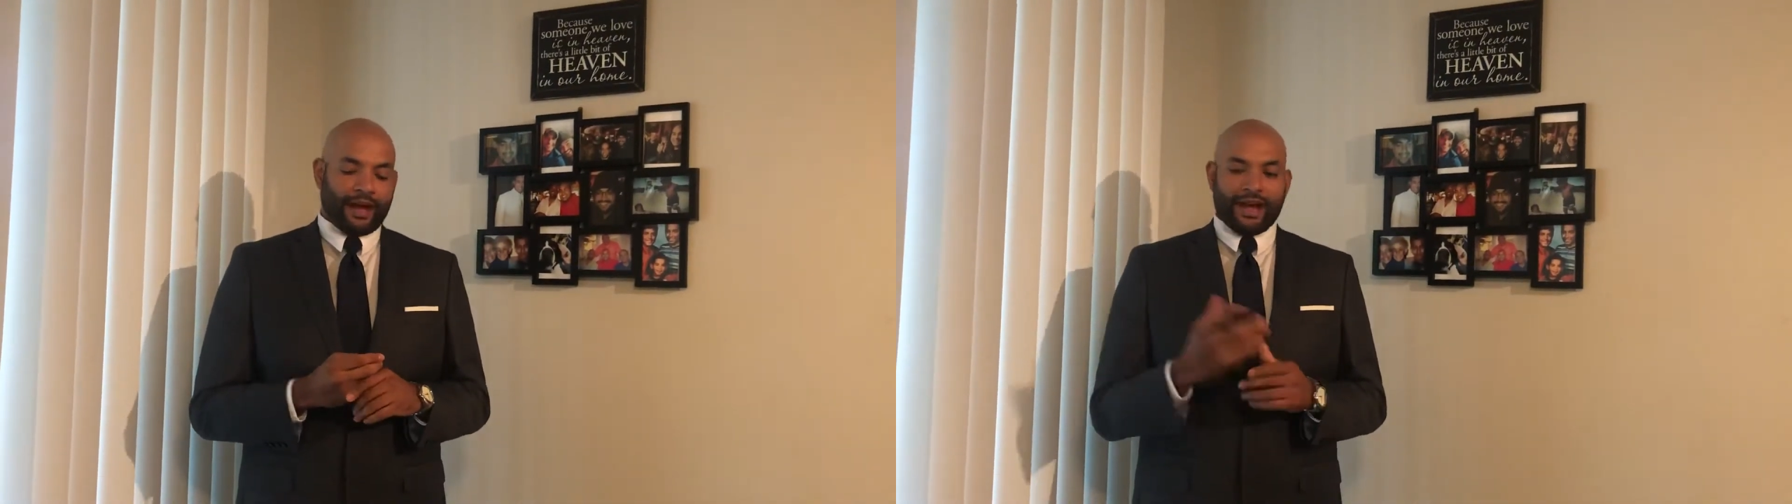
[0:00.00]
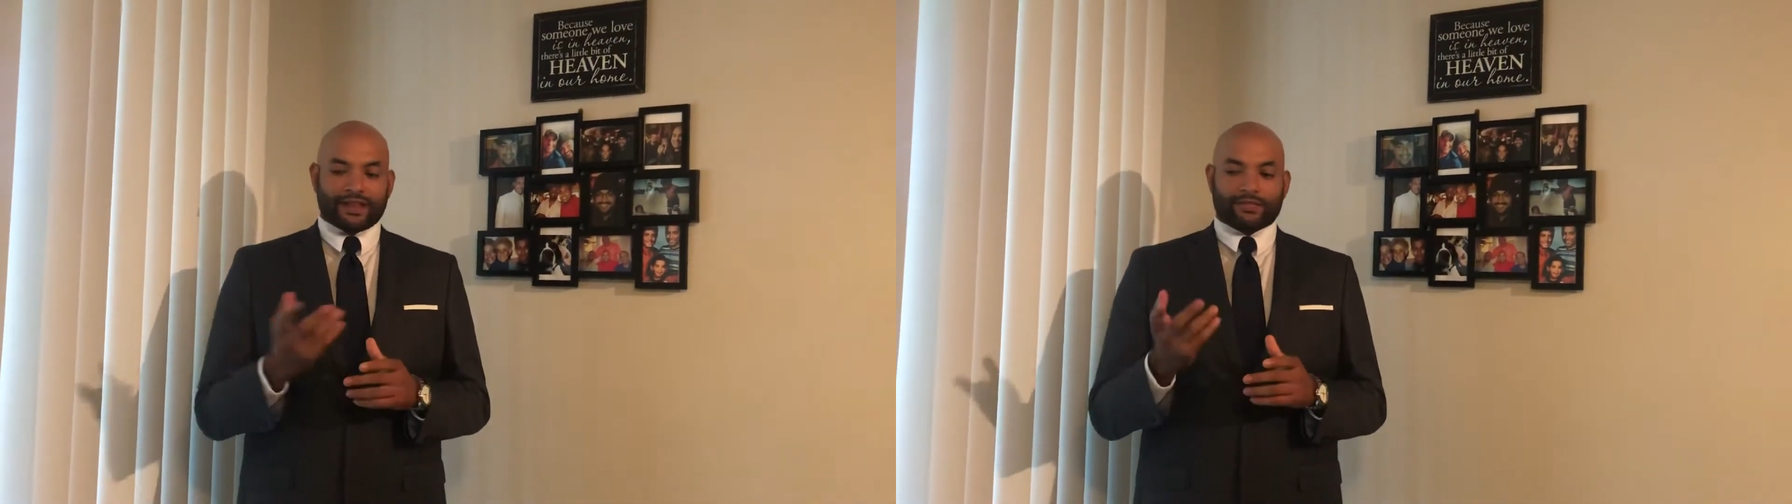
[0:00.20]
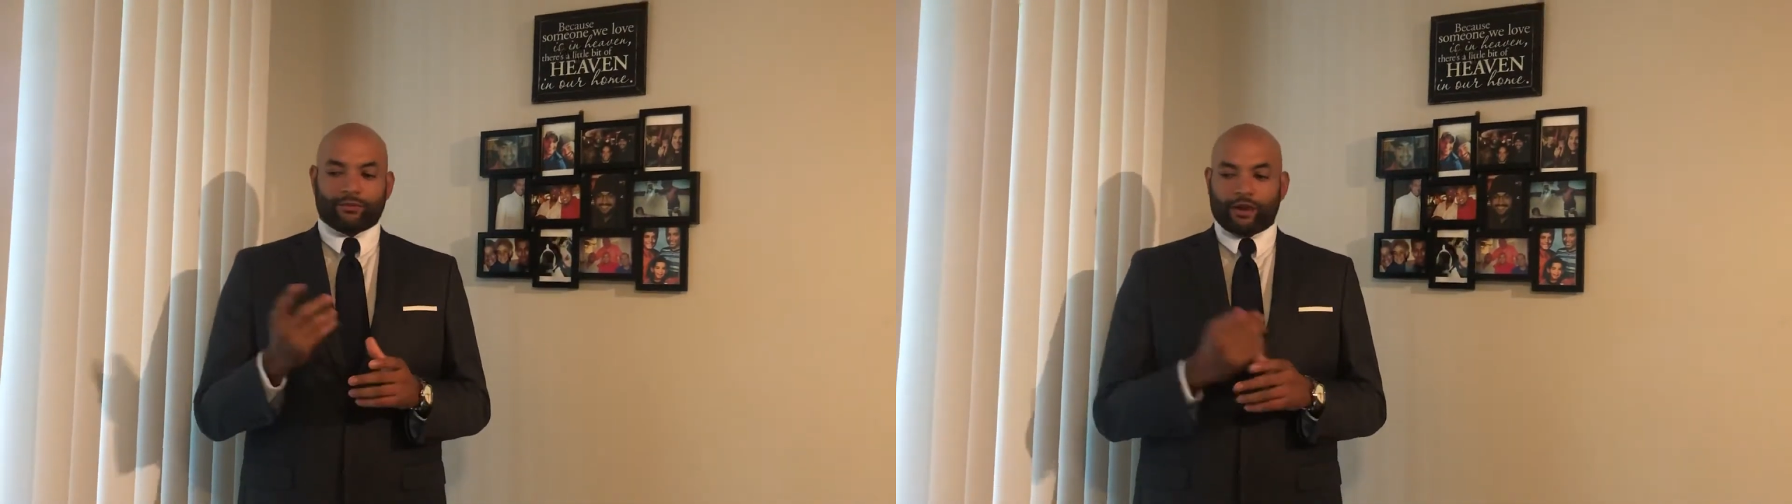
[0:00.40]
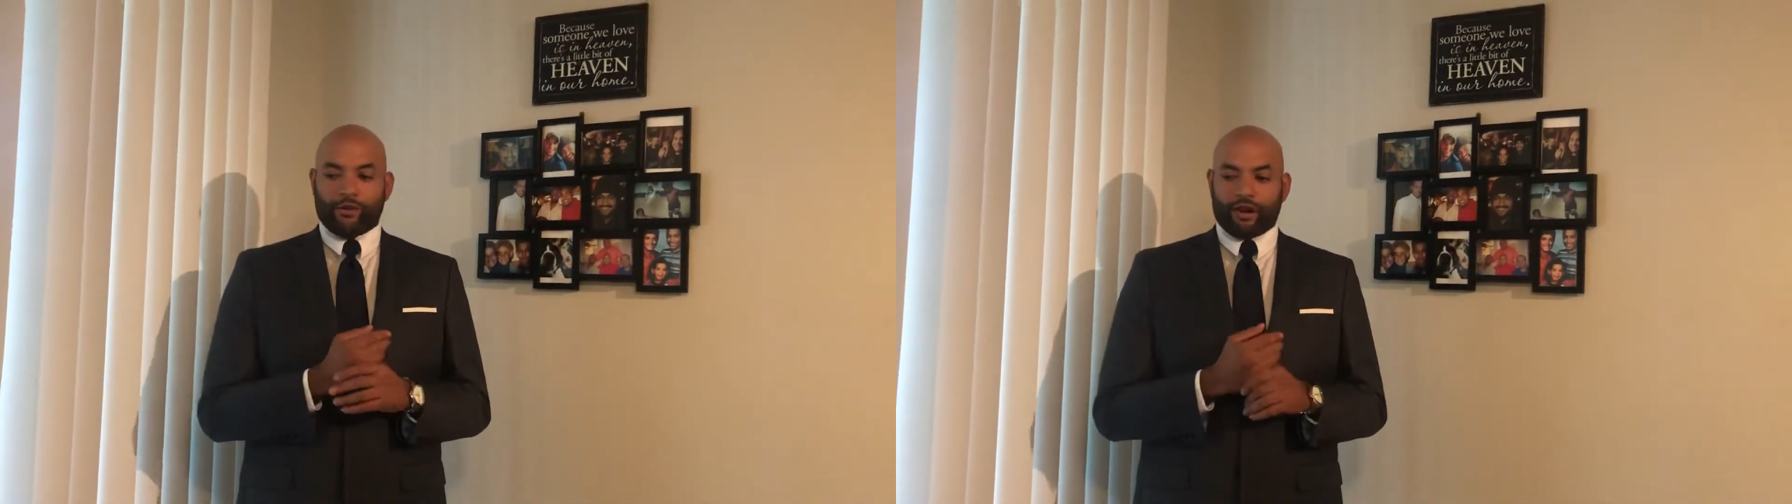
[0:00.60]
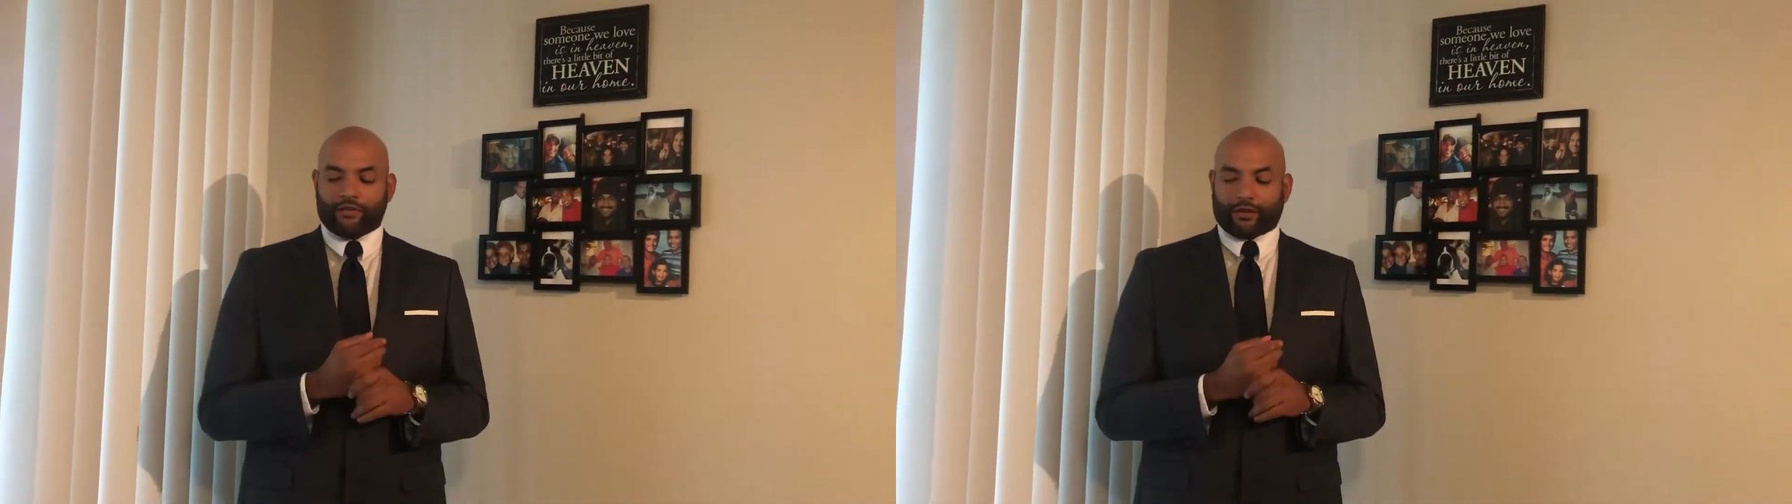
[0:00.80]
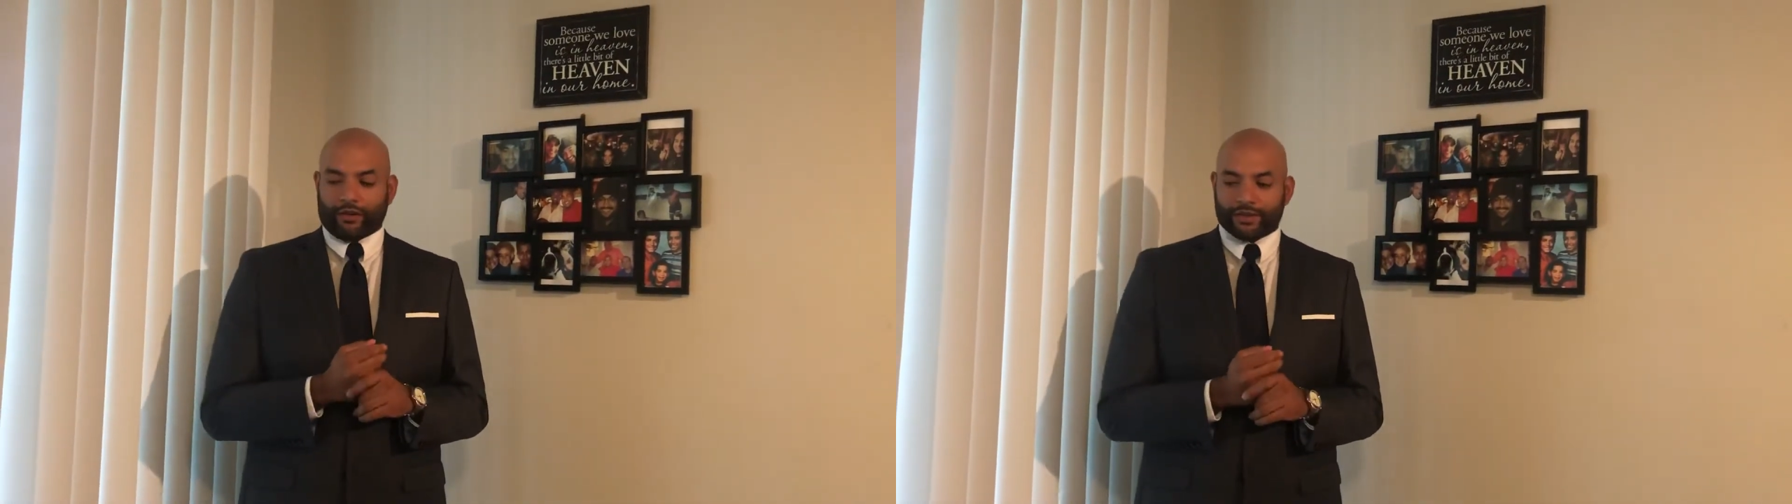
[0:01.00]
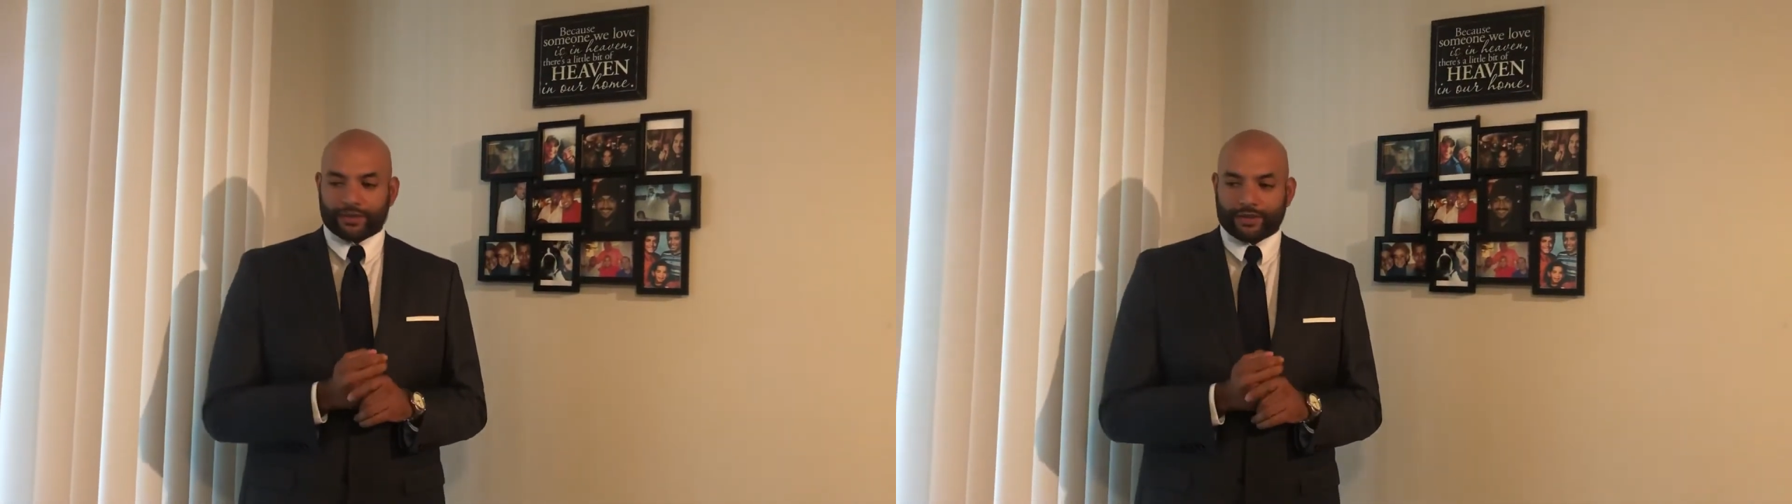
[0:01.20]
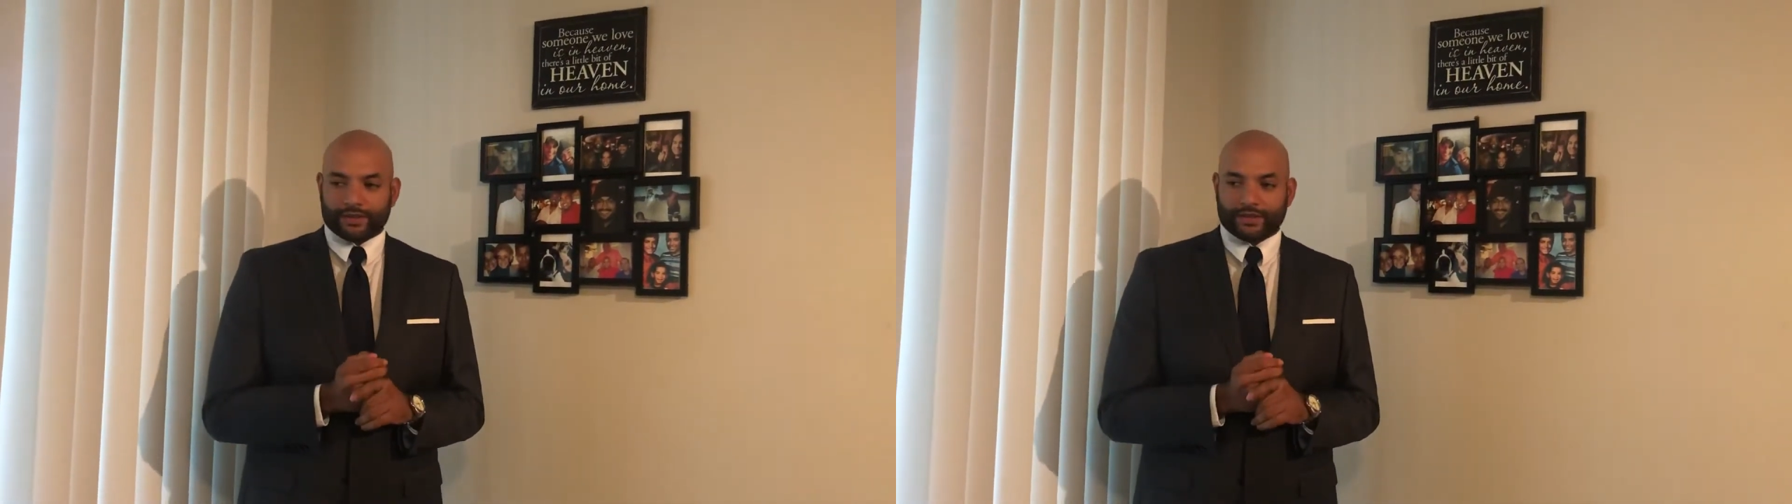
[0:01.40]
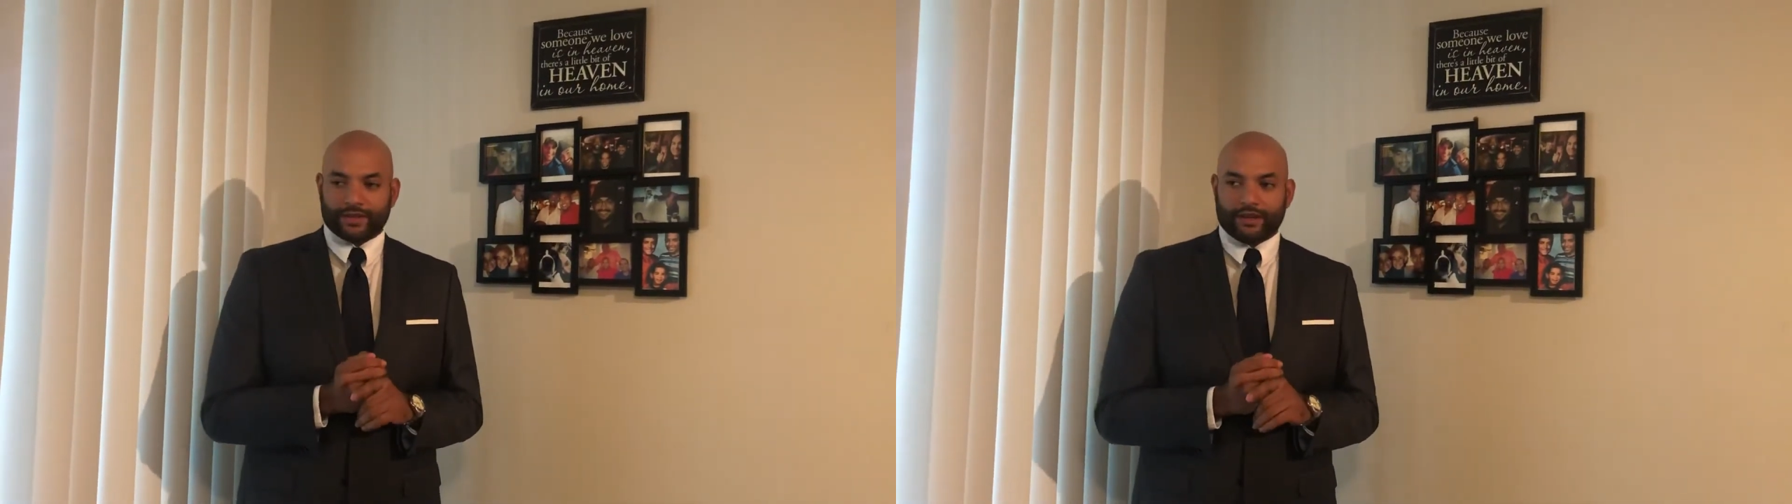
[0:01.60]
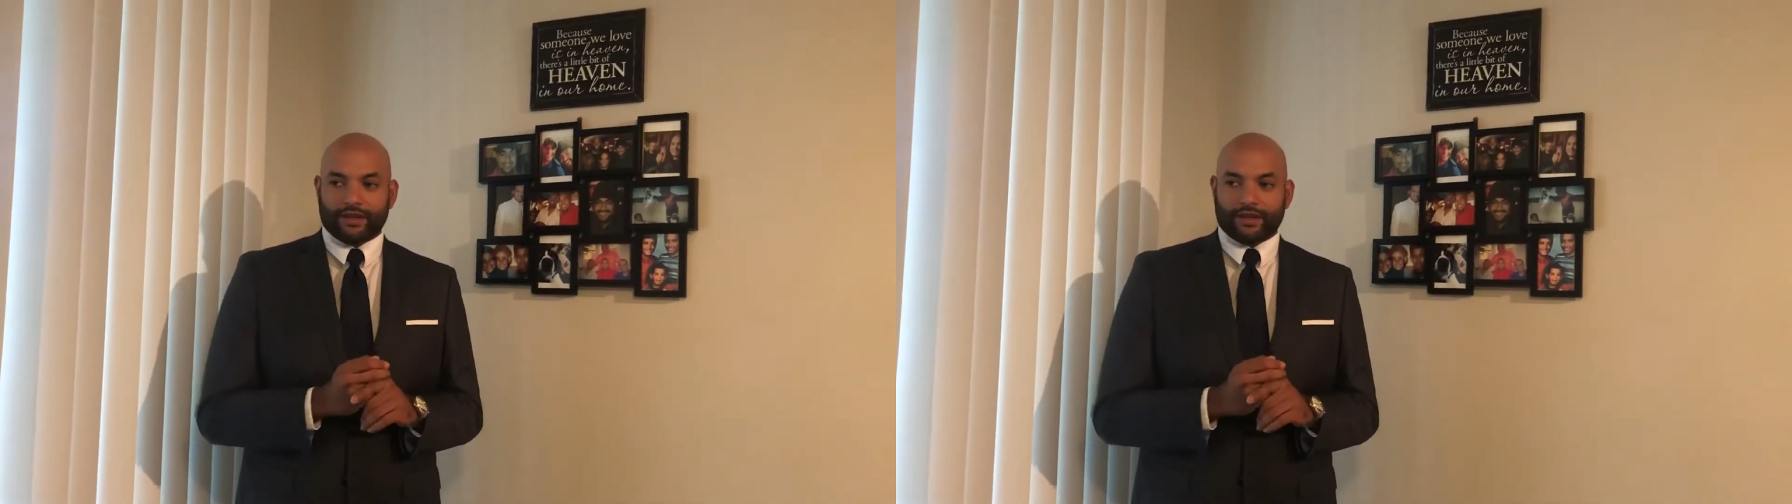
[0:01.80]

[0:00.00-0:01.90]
asked him, "What do you want for Christmas?"